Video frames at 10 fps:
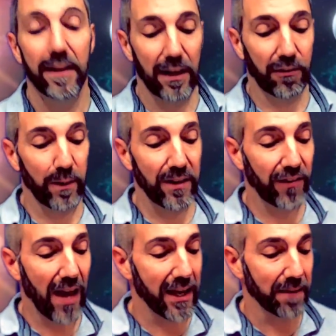That's what he's
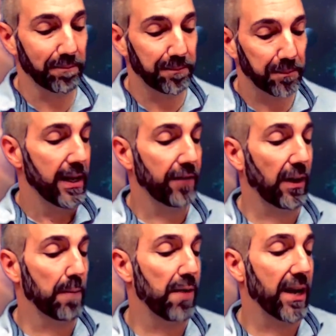saying. He's
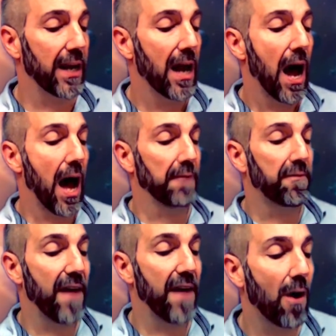going to bring it on
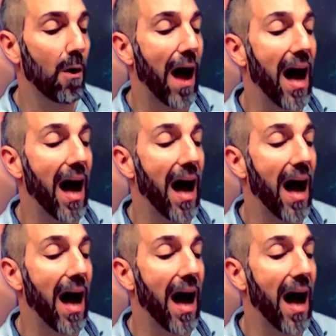Pharaoh,